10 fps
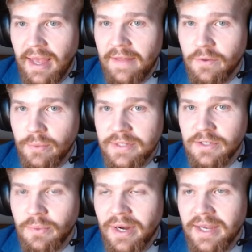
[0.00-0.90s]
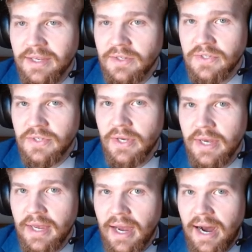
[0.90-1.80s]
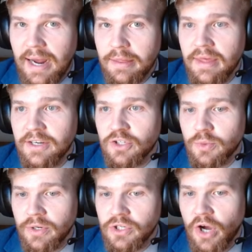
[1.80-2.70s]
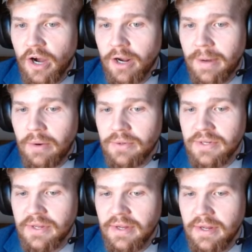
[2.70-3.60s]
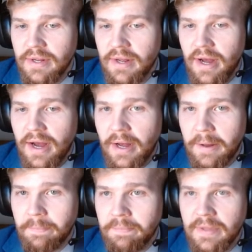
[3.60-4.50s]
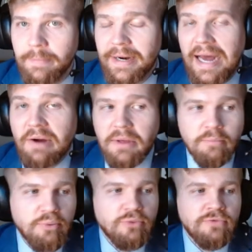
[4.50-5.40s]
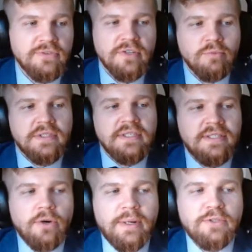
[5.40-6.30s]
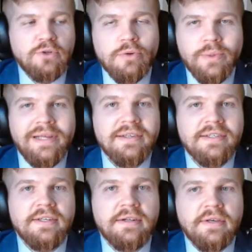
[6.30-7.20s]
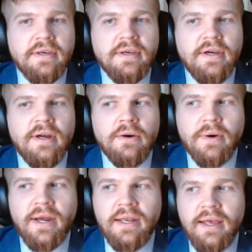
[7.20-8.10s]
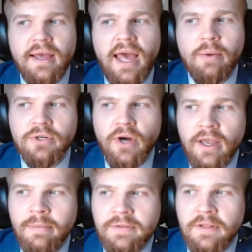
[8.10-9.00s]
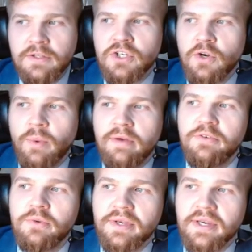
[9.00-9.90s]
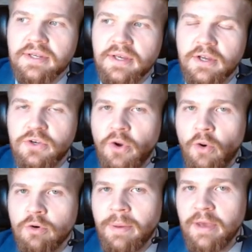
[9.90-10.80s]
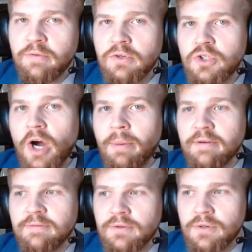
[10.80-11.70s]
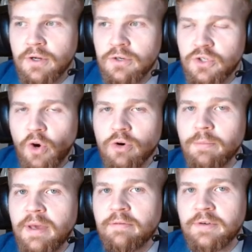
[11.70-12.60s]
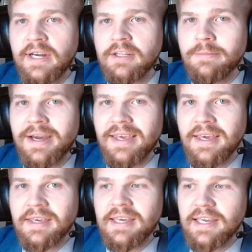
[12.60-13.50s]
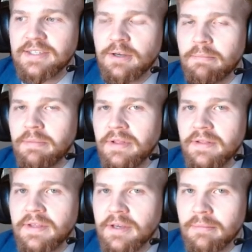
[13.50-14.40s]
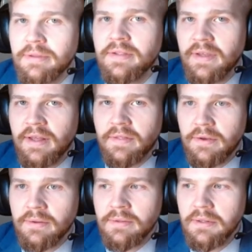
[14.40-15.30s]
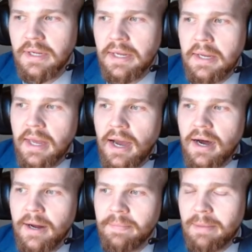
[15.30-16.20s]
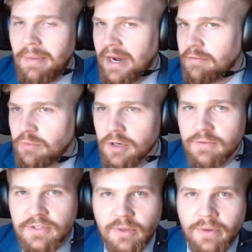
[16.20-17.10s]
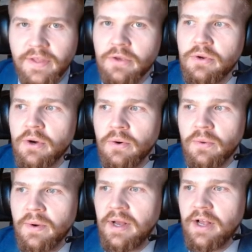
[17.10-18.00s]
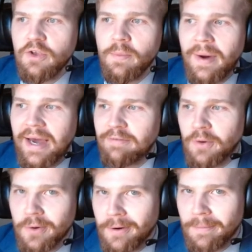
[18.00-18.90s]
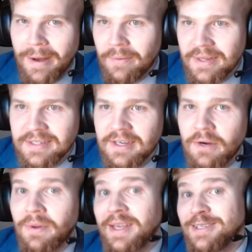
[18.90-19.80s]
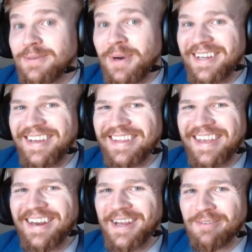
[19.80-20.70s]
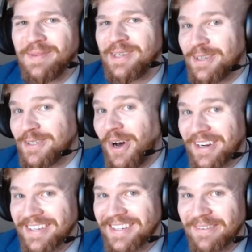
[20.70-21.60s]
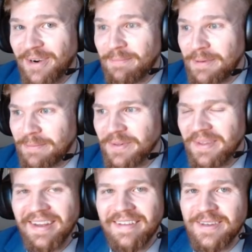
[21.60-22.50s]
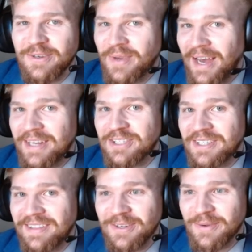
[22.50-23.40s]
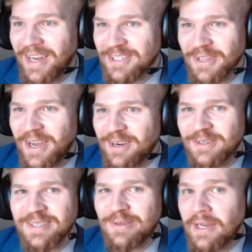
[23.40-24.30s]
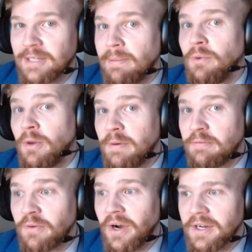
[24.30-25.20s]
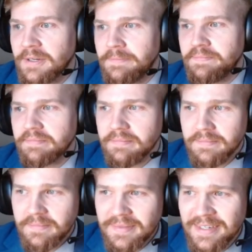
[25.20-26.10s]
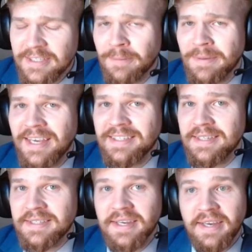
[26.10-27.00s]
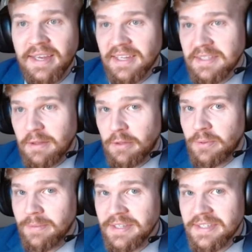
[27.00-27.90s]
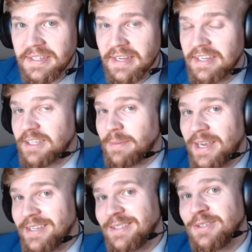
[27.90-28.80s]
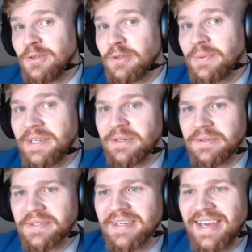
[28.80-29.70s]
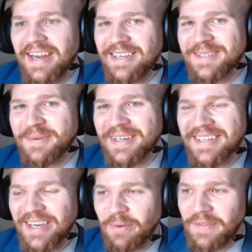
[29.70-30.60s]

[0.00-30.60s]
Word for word: And the reason why is I think I just want to talk about um, about how to improve someone's CRS score realistically, right? And we're talking about the legit way of doing it. Don't pay for a job offer. Don't pay for an LMIA. It's completely, completely illegal. Um, it might have worked for someone that you know. You might have heard it about it. Well, guess what? The Canadian government does audit, right? People they do catch they do catch liars. They do catch people who commit fraud. Some cases in three months, some cases in two, three years. And guess what?